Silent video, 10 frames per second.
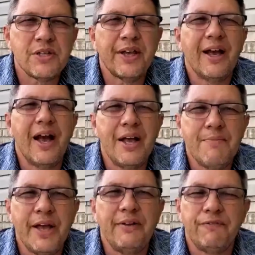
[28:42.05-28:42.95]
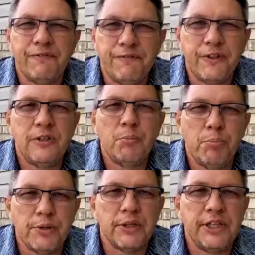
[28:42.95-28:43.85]
like I'm a firm
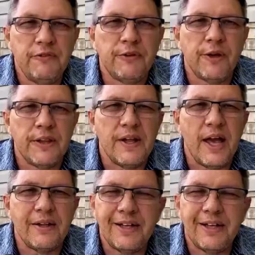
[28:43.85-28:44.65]
believer in that,